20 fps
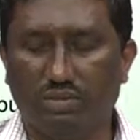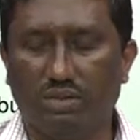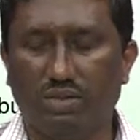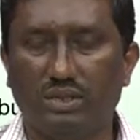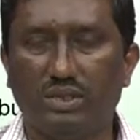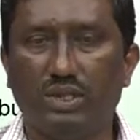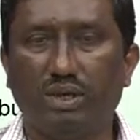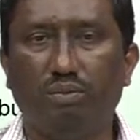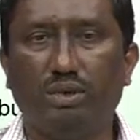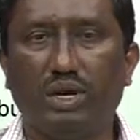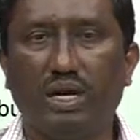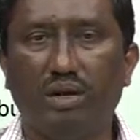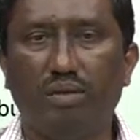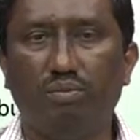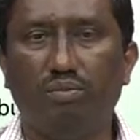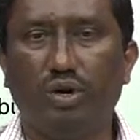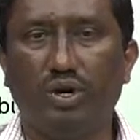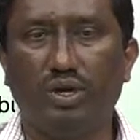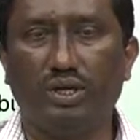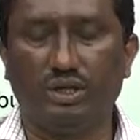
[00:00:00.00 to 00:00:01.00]
supply
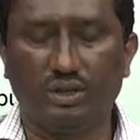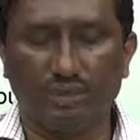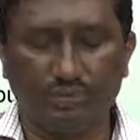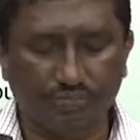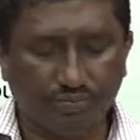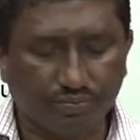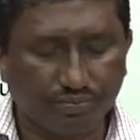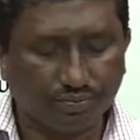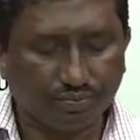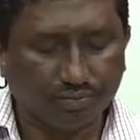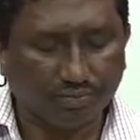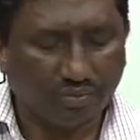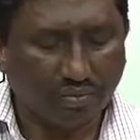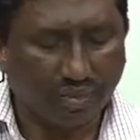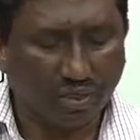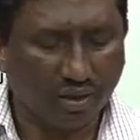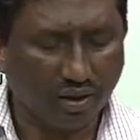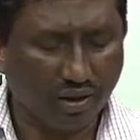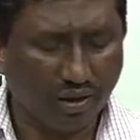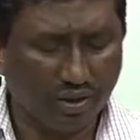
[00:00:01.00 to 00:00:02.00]
points.
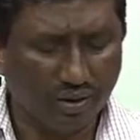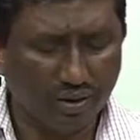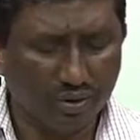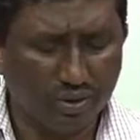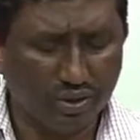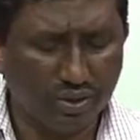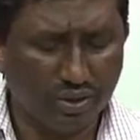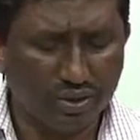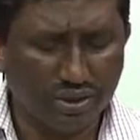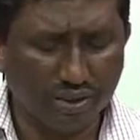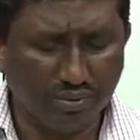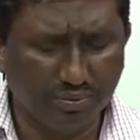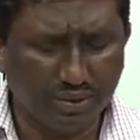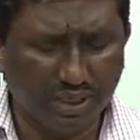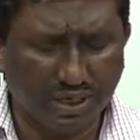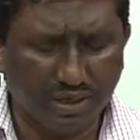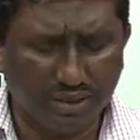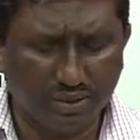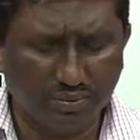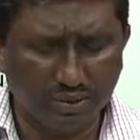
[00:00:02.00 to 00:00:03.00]
So, the sub
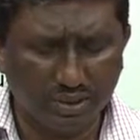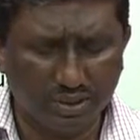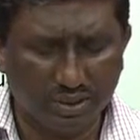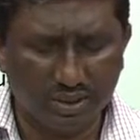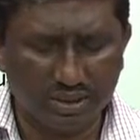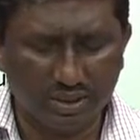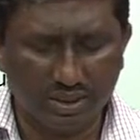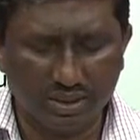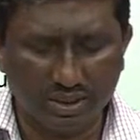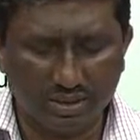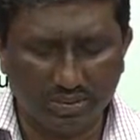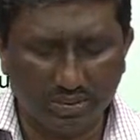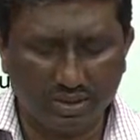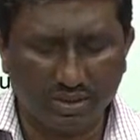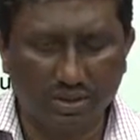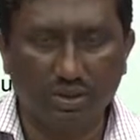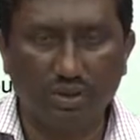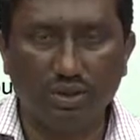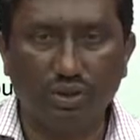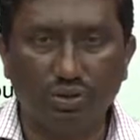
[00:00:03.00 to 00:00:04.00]
transmission systems
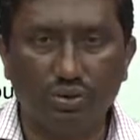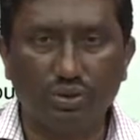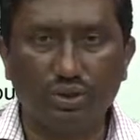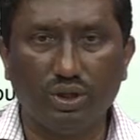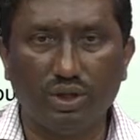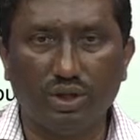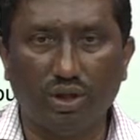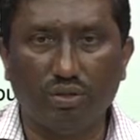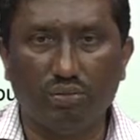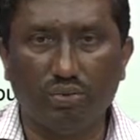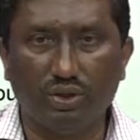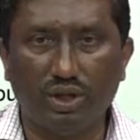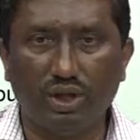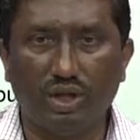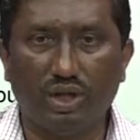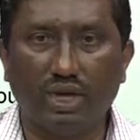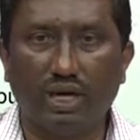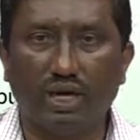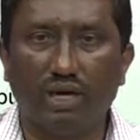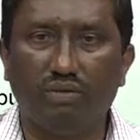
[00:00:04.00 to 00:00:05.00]
usually
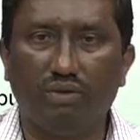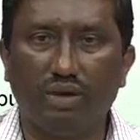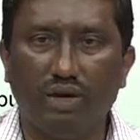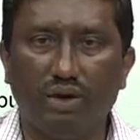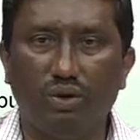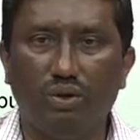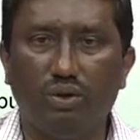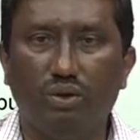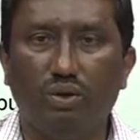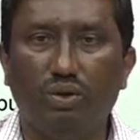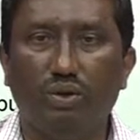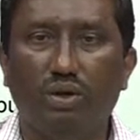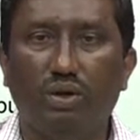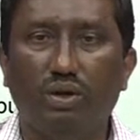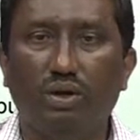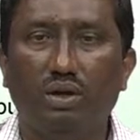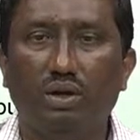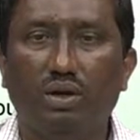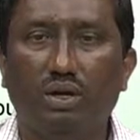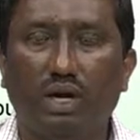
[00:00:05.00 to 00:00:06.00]
operate at a very low,
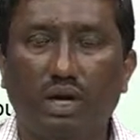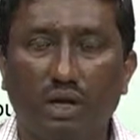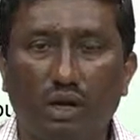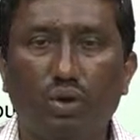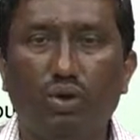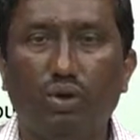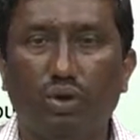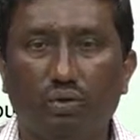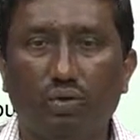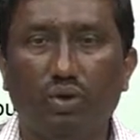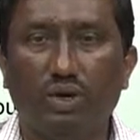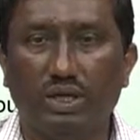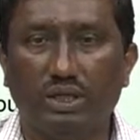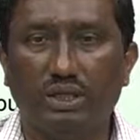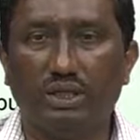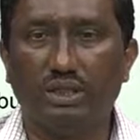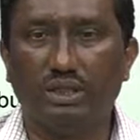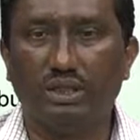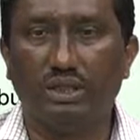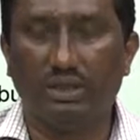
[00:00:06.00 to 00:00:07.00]
at a lower
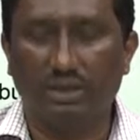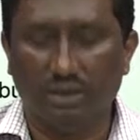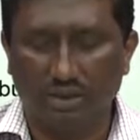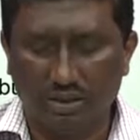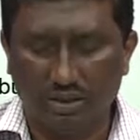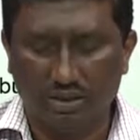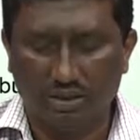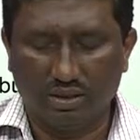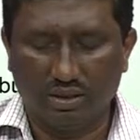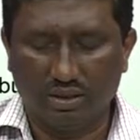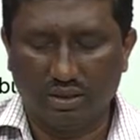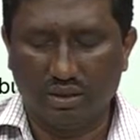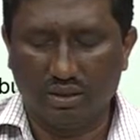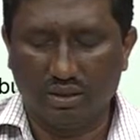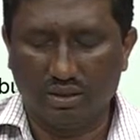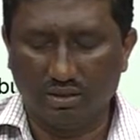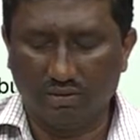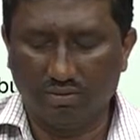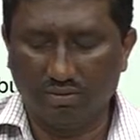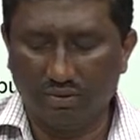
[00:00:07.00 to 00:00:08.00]
voltages
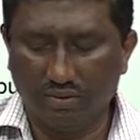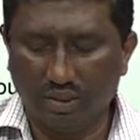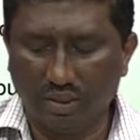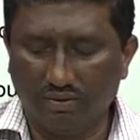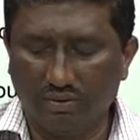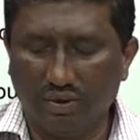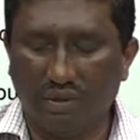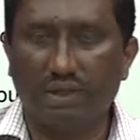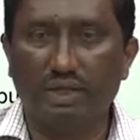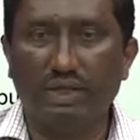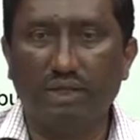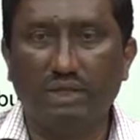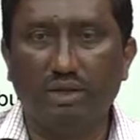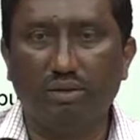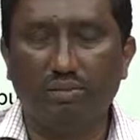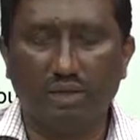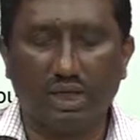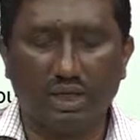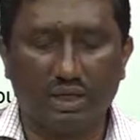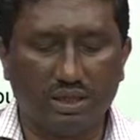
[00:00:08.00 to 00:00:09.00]
level than the
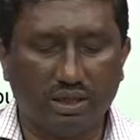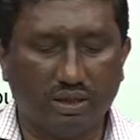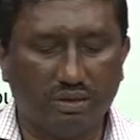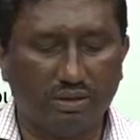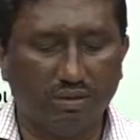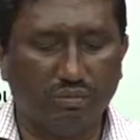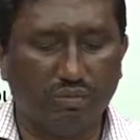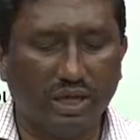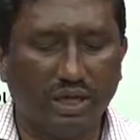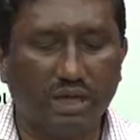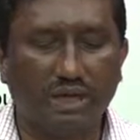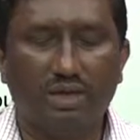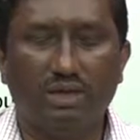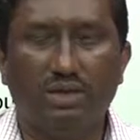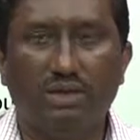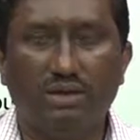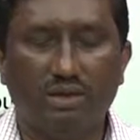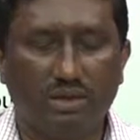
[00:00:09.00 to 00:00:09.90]
bulk. So, bulk